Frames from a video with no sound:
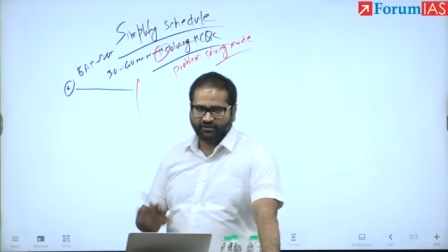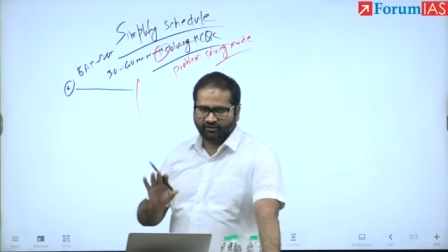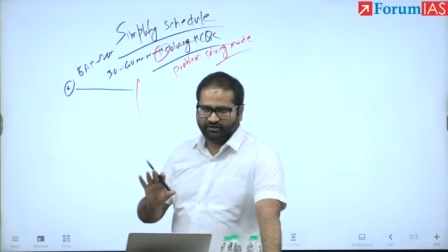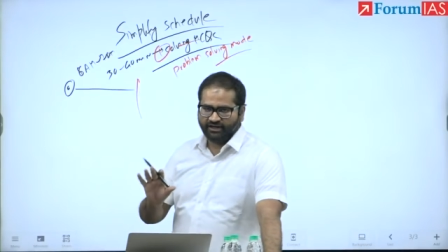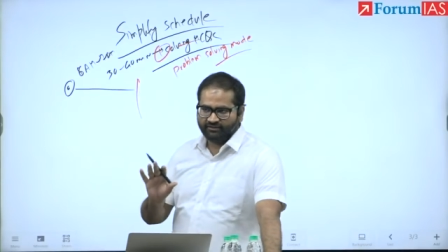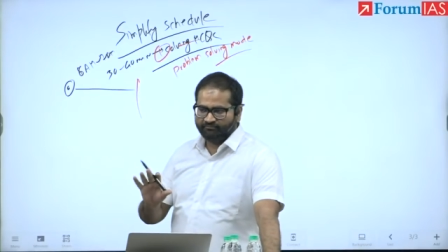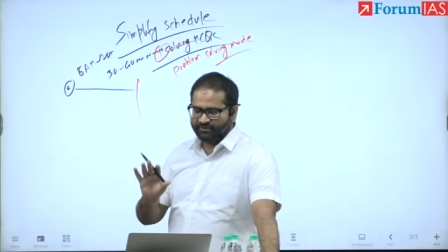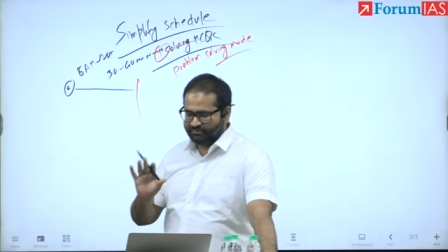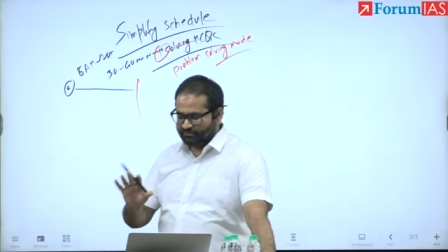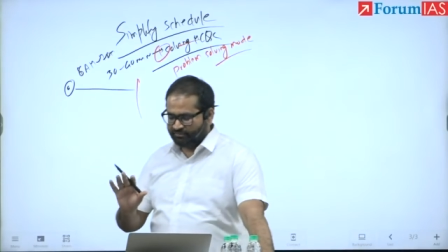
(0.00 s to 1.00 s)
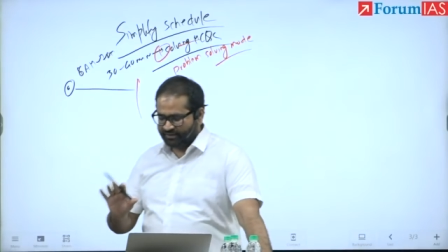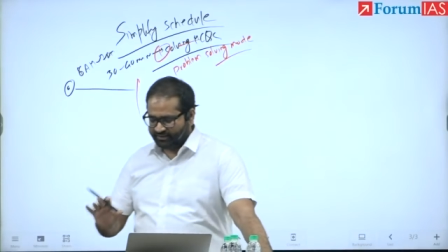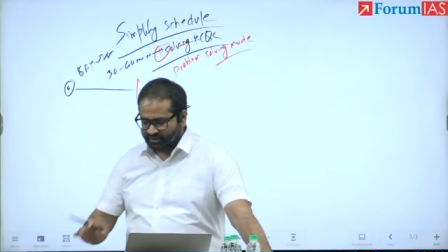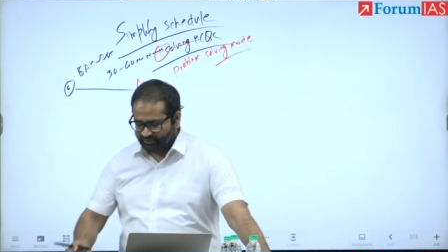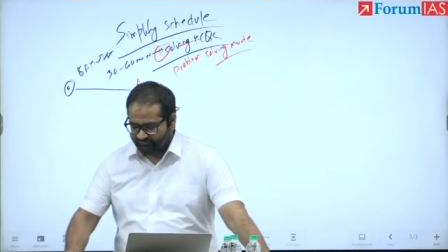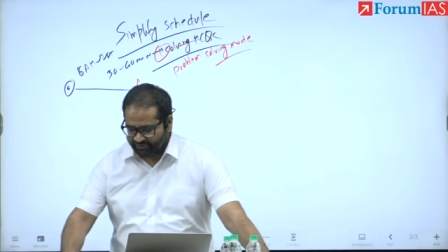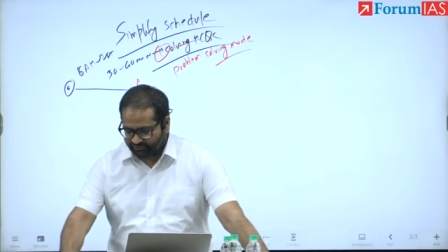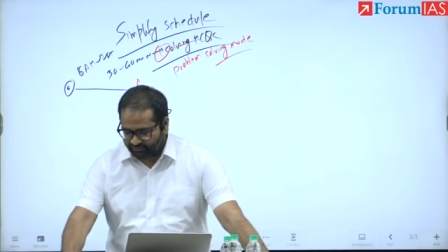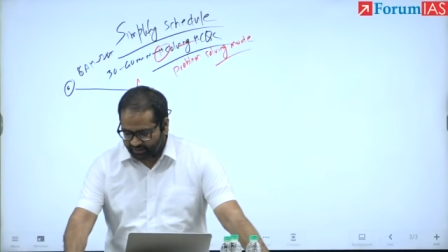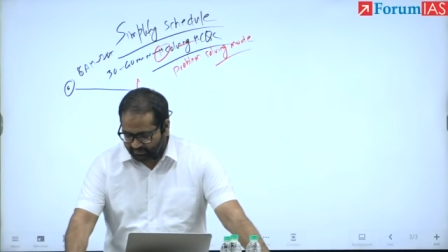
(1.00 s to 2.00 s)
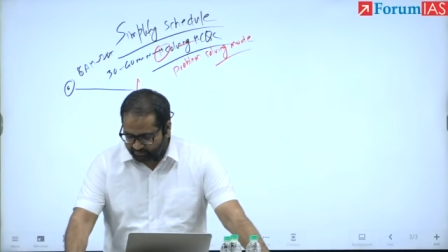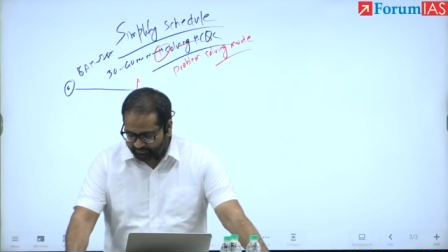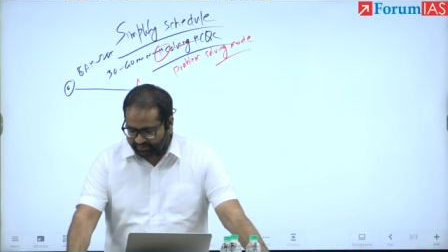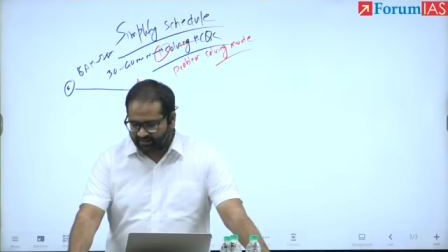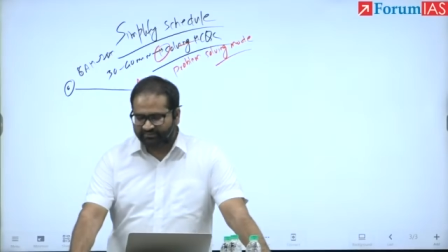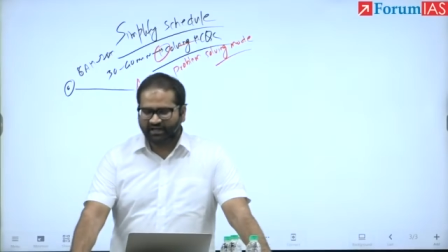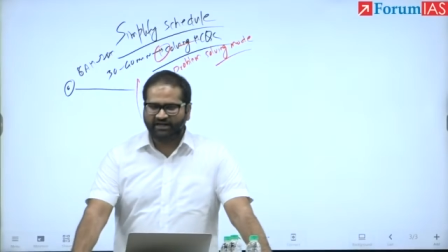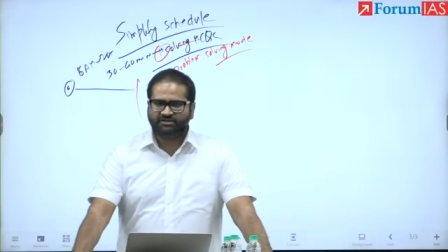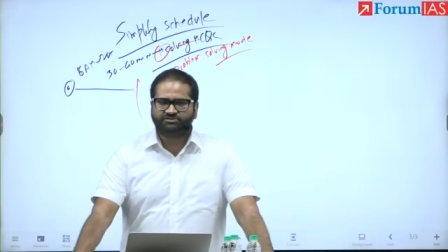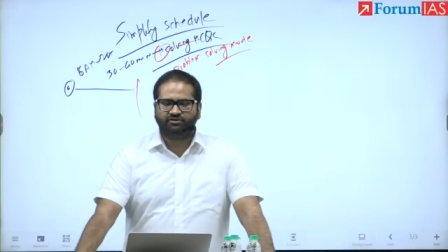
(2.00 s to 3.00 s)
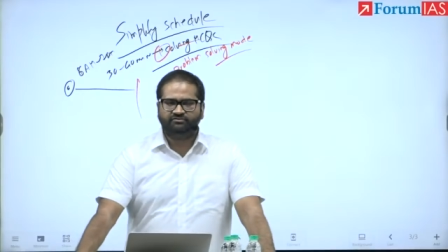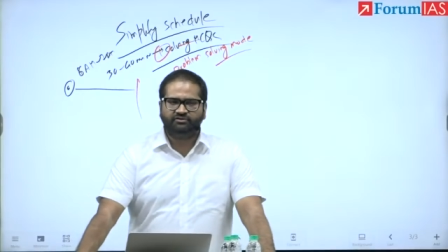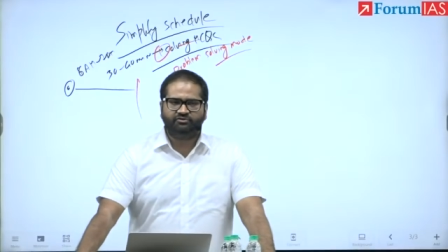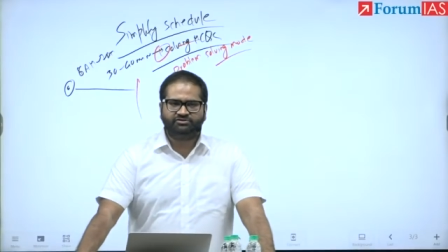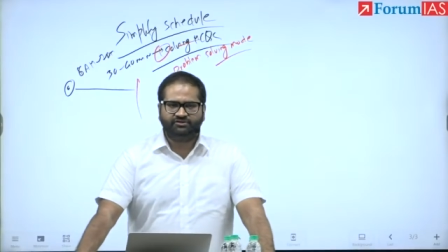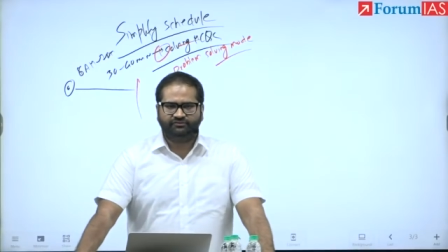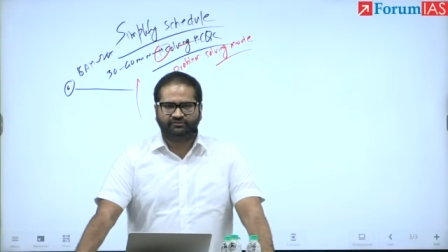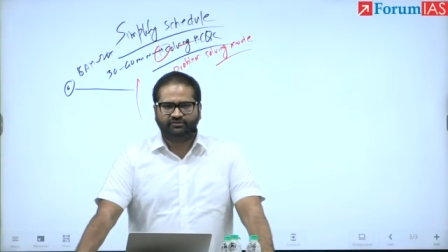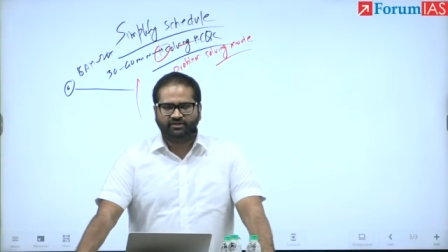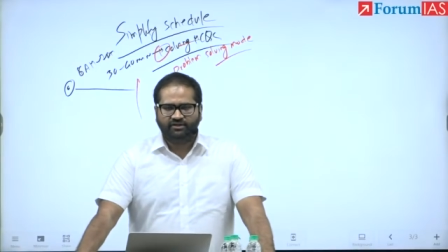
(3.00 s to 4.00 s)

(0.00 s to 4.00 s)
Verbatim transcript: All right, remember, we don't have to become tired solving questions.